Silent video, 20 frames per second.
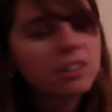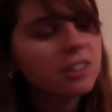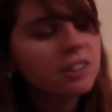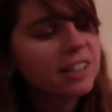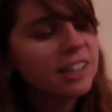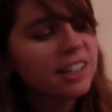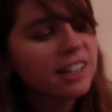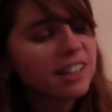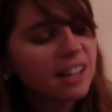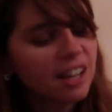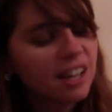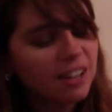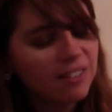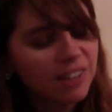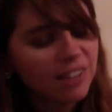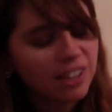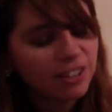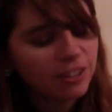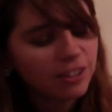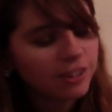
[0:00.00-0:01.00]
like I've
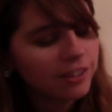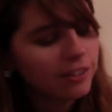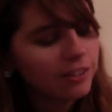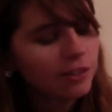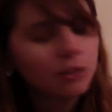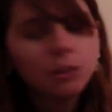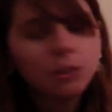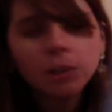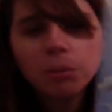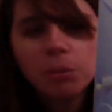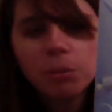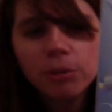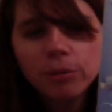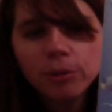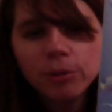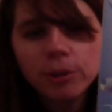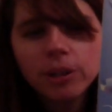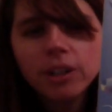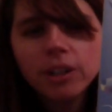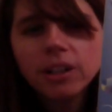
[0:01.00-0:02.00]
actually sold it
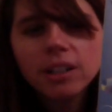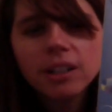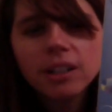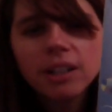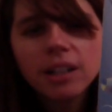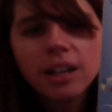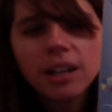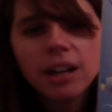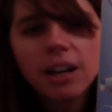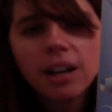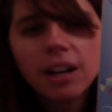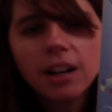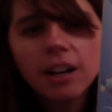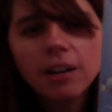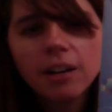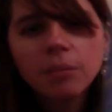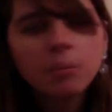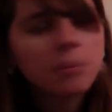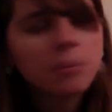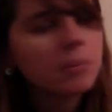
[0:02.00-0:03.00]
before.
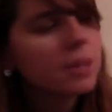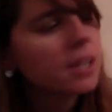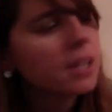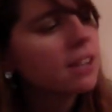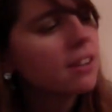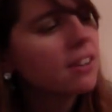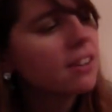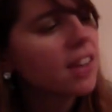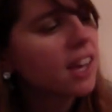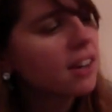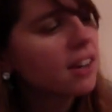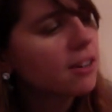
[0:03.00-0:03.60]
Either that or